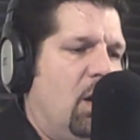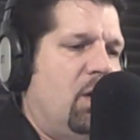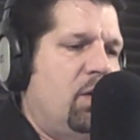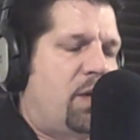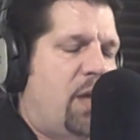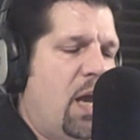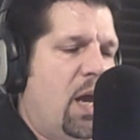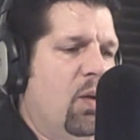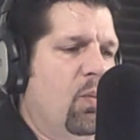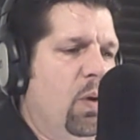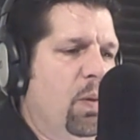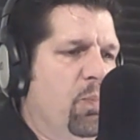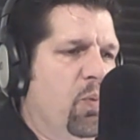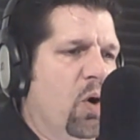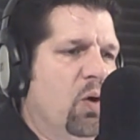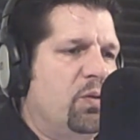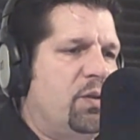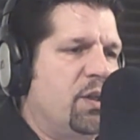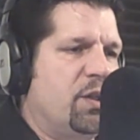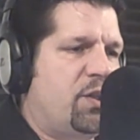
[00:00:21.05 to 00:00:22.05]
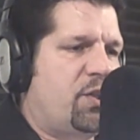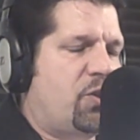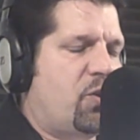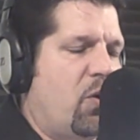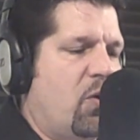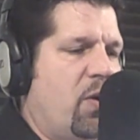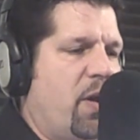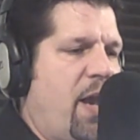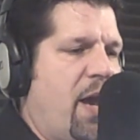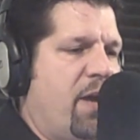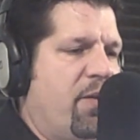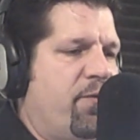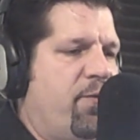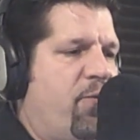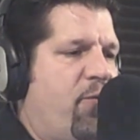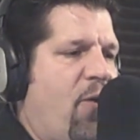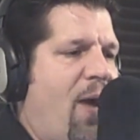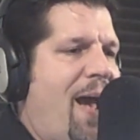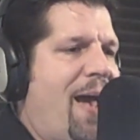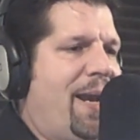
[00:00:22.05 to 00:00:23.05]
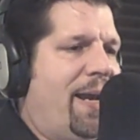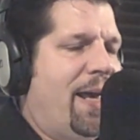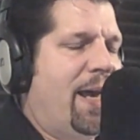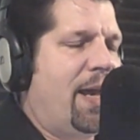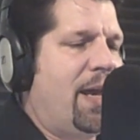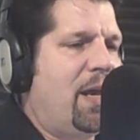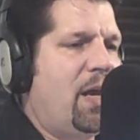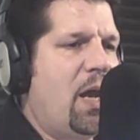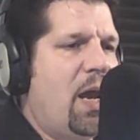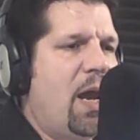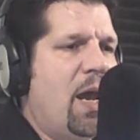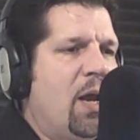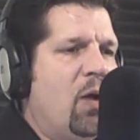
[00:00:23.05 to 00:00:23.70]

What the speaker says: Okay, we broke this story on Friday,